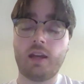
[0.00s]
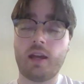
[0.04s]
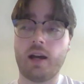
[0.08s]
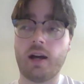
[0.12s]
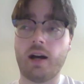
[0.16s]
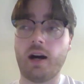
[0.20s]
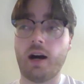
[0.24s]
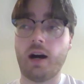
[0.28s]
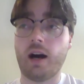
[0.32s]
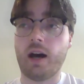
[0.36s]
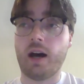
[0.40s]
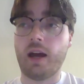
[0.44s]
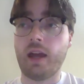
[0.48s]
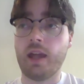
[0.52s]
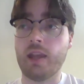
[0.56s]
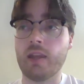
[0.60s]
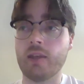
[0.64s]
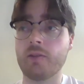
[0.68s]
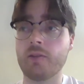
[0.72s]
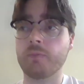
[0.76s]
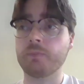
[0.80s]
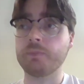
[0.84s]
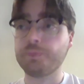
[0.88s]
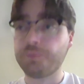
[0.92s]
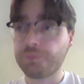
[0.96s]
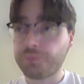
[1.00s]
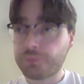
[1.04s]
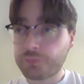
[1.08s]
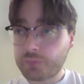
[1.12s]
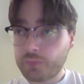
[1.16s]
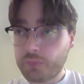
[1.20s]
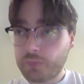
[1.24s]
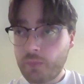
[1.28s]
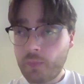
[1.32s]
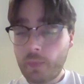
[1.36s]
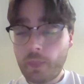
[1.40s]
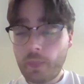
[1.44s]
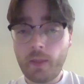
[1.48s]
And
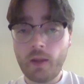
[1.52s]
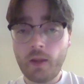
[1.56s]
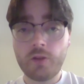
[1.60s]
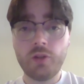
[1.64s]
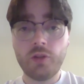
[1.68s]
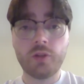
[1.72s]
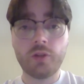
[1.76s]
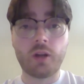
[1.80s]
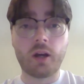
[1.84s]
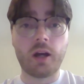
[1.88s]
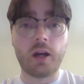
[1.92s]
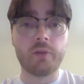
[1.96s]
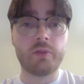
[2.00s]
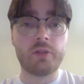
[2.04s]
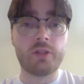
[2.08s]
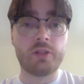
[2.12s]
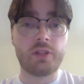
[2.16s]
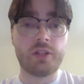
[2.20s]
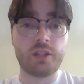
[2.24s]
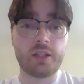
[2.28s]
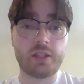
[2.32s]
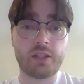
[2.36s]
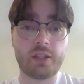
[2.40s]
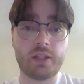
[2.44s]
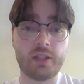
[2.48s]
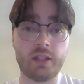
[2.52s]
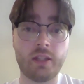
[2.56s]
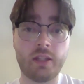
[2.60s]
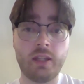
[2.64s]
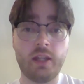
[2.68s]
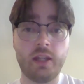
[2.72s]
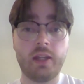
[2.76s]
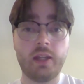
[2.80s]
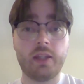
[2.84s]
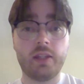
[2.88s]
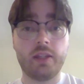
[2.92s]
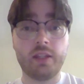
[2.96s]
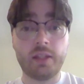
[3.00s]
I would suggest that
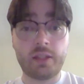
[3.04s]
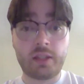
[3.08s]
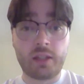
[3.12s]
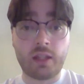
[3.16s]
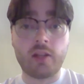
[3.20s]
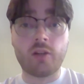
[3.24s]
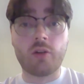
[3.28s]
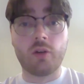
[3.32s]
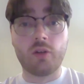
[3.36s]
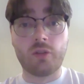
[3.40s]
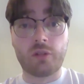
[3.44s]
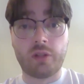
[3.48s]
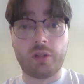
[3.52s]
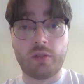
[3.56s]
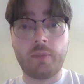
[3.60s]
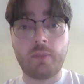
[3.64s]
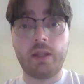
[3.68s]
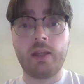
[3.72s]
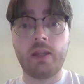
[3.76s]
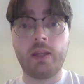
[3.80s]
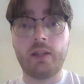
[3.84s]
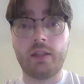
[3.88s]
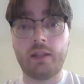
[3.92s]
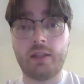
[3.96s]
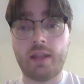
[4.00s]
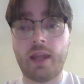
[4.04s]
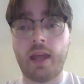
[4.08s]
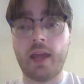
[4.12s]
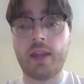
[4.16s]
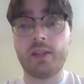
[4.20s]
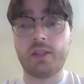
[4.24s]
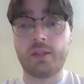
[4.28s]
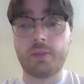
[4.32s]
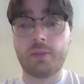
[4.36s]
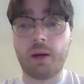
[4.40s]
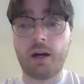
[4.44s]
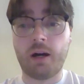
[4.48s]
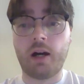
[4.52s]
this can also be an
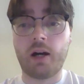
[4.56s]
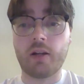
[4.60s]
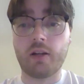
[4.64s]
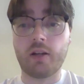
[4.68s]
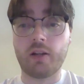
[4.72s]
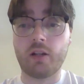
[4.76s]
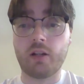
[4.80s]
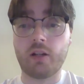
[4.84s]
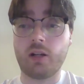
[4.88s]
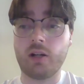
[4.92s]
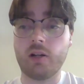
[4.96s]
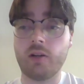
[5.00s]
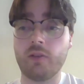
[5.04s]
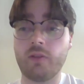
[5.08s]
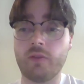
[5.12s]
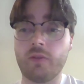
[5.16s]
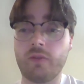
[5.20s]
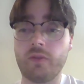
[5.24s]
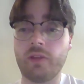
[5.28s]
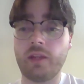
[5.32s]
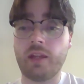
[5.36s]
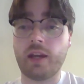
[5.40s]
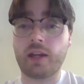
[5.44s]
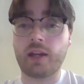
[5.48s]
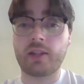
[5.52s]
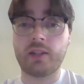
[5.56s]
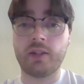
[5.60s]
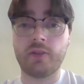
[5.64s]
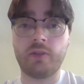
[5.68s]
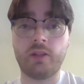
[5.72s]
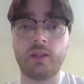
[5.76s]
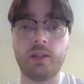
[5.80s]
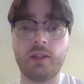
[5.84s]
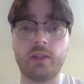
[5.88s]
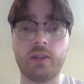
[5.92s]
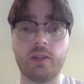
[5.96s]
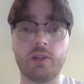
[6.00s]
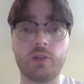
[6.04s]
intense part of the
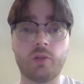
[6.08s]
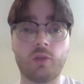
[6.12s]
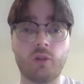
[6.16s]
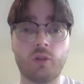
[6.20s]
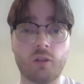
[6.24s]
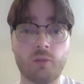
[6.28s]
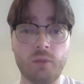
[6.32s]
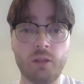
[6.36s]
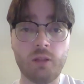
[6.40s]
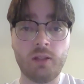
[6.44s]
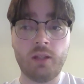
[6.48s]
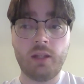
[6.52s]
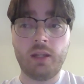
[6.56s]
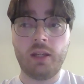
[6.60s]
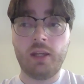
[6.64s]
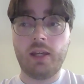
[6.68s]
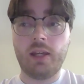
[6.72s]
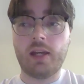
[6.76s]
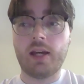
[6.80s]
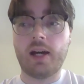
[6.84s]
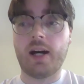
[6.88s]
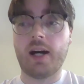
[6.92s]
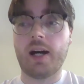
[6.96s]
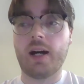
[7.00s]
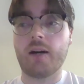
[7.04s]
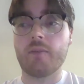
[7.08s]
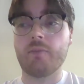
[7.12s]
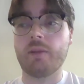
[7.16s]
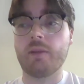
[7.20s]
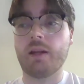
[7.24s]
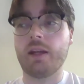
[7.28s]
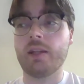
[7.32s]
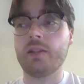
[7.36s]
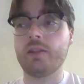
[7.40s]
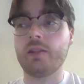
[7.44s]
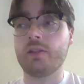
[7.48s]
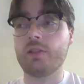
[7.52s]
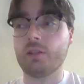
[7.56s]
activity in the tournament.
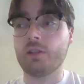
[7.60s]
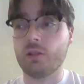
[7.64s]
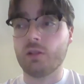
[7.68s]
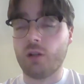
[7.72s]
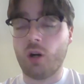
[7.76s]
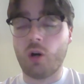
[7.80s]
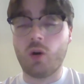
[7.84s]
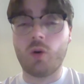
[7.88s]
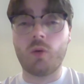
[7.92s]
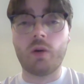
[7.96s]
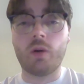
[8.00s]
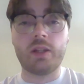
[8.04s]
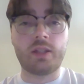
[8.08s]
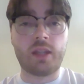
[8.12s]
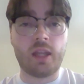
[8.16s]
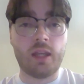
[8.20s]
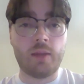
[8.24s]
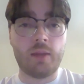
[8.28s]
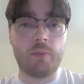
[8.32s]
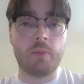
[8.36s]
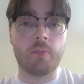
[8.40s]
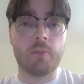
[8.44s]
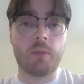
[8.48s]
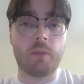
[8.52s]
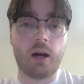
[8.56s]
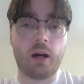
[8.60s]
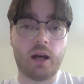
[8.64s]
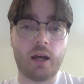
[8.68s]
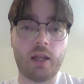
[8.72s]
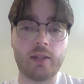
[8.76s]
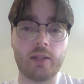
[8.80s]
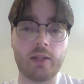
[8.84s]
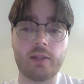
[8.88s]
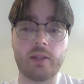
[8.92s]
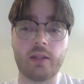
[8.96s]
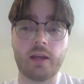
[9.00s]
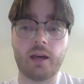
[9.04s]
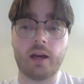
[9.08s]
And to always keep in
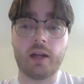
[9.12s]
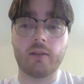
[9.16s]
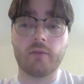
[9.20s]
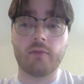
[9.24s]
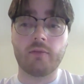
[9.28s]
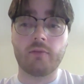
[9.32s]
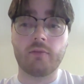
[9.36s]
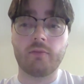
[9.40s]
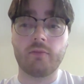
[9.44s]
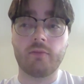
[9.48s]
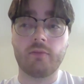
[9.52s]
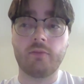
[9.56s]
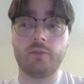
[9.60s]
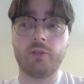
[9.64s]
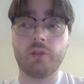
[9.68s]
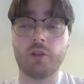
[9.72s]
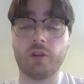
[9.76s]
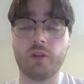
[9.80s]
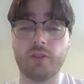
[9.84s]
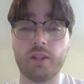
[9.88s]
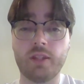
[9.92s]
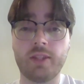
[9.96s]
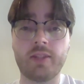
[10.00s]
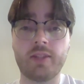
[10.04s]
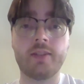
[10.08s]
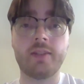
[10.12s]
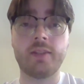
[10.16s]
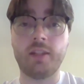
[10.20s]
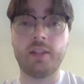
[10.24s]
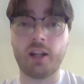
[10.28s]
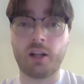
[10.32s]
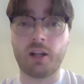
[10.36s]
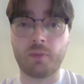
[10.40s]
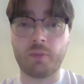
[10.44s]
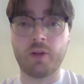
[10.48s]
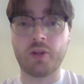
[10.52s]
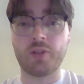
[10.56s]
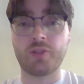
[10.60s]
mind that, this is a
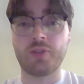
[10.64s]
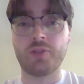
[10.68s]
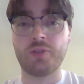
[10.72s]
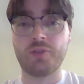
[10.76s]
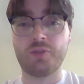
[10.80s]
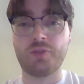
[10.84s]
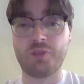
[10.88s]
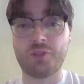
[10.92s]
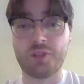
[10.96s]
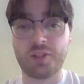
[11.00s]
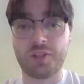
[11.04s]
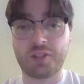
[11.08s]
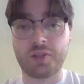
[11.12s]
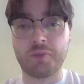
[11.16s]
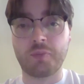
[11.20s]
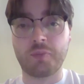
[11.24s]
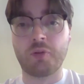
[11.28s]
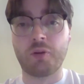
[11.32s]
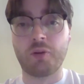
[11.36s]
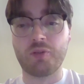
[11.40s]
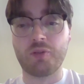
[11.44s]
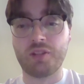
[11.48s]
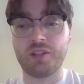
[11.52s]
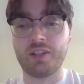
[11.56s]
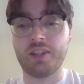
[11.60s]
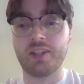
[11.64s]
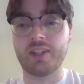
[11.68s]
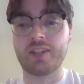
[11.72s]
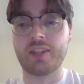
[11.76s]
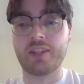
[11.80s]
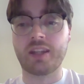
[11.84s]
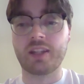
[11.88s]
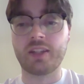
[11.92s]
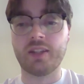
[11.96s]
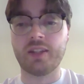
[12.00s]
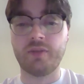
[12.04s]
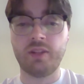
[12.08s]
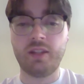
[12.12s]
young person who's just approaching this
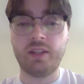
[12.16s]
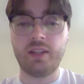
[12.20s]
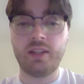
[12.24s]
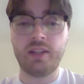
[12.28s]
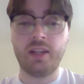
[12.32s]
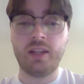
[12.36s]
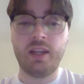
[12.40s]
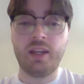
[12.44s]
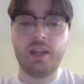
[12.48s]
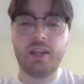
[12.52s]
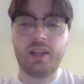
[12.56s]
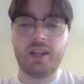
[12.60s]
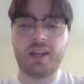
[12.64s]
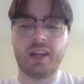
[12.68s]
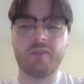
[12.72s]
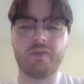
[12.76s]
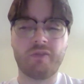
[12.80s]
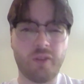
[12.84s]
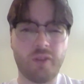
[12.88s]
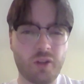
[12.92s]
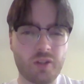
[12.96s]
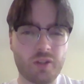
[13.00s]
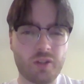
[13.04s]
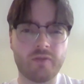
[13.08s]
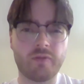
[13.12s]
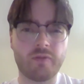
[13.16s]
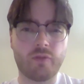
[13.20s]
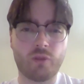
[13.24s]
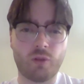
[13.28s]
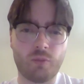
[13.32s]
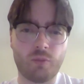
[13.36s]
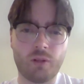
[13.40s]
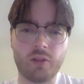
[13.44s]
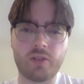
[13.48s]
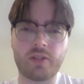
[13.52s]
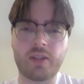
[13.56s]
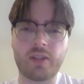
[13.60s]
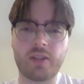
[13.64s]
activity. And first and
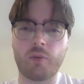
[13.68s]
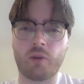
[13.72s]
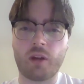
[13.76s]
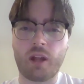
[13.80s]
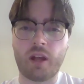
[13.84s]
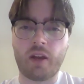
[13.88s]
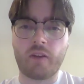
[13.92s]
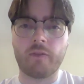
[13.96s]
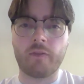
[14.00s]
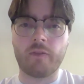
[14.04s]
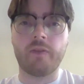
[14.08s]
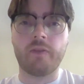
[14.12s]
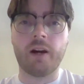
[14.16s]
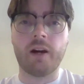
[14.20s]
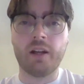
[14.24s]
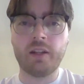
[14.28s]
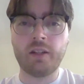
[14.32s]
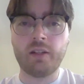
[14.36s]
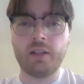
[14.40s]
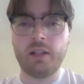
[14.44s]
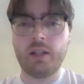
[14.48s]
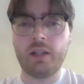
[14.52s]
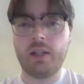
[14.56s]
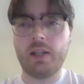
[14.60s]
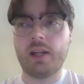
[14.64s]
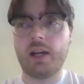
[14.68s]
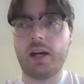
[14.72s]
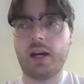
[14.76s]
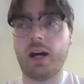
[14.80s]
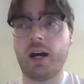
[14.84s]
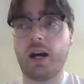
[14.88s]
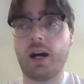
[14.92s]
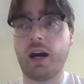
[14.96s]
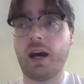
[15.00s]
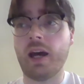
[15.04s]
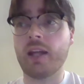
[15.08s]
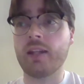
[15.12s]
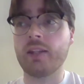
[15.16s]
foremost, they want to have fun.
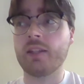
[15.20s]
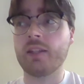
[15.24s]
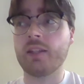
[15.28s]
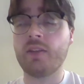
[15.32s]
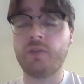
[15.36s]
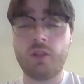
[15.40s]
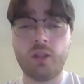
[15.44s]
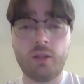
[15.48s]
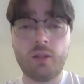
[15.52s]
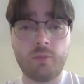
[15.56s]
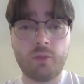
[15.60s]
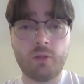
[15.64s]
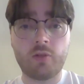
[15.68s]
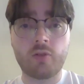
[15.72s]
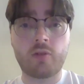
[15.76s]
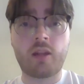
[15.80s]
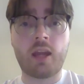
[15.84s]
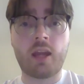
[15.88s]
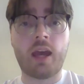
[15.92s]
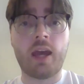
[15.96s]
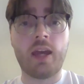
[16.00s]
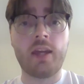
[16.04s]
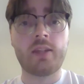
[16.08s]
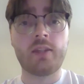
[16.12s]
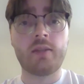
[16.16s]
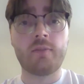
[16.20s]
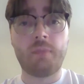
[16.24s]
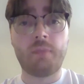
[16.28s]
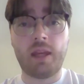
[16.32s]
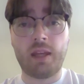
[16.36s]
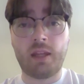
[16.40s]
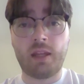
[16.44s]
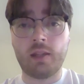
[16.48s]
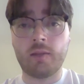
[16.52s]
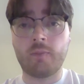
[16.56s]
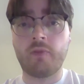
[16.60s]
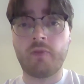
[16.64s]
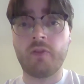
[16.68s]
And giving them a good case and
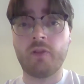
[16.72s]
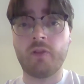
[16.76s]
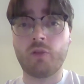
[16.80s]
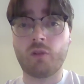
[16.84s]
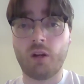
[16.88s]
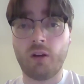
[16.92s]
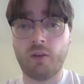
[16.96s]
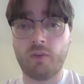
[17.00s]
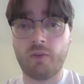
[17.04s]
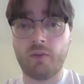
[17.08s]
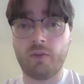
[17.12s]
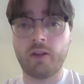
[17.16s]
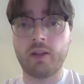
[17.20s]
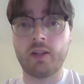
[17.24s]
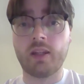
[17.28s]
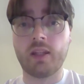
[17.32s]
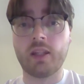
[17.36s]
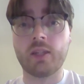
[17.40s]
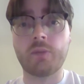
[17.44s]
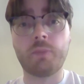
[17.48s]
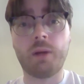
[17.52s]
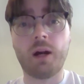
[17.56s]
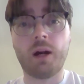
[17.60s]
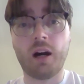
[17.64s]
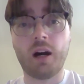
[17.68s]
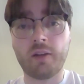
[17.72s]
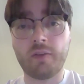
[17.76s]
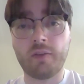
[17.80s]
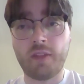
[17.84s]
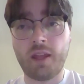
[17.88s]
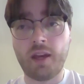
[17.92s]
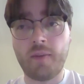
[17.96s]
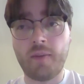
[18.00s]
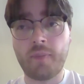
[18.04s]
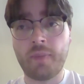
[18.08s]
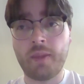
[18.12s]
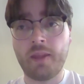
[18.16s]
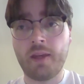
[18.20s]
making them feel confident is part of
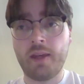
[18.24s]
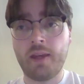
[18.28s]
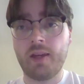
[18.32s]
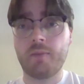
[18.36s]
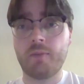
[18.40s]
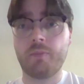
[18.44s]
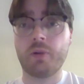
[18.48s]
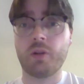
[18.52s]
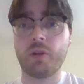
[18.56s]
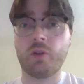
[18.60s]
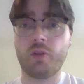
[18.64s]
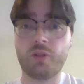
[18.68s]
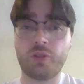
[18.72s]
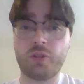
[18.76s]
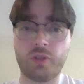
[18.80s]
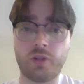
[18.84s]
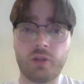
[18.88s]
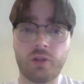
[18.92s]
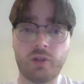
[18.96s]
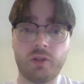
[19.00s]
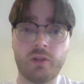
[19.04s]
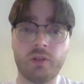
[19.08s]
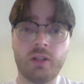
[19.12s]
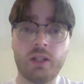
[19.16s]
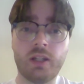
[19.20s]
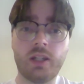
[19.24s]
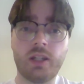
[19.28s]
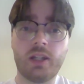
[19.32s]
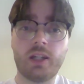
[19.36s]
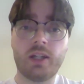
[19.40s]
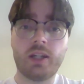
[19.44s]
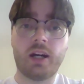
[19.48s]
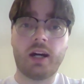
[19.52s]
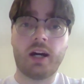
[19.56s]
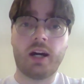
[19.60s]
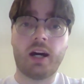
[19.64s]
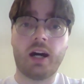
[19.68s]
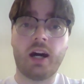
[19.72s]
that. But also,
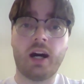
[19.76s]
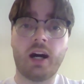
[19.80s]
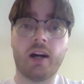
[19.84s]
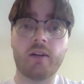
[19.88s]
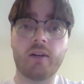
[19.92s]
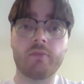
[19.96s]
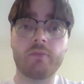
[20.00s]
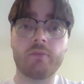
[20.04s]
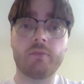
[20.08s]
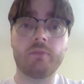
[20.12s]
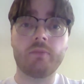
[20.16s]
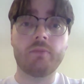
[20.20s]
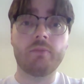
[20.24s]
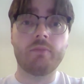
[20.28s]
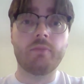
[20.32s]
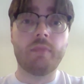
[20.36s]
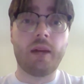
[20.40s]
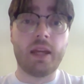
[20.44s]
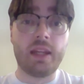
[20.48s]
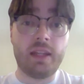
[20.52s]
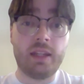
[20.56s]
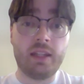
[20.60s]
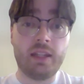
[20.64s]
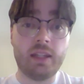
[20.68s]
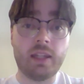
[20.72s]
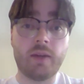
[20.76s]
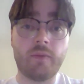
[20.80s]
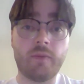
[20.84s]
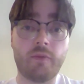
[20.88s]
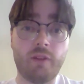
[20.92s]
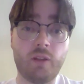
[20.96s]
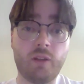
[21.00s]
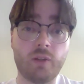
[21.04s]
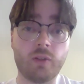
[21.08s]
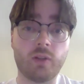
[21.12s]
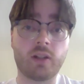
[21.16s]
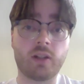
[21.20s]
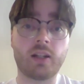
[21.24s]
uh, making them
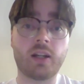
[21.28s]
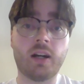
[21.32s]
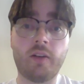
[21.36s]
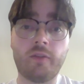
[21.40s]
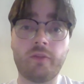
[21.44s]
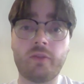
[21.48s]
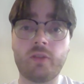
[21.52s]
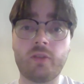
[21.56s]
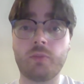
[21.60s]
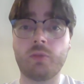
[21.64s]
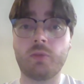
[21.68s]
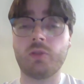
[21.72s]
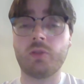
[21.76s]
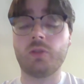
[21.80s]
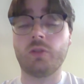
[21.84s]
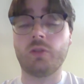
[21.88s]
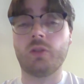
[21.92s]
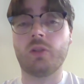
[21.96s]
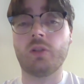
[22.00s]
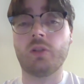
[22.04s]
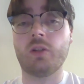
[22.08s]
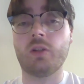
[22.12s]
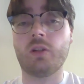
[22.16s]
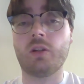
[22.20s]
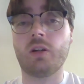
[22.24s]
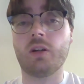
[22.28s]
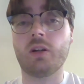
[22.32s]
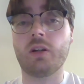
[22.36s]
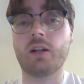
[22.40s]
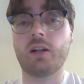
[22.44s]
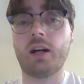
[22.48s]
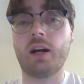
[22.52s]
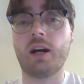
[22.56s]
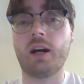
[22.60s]
feel uncomfortable or,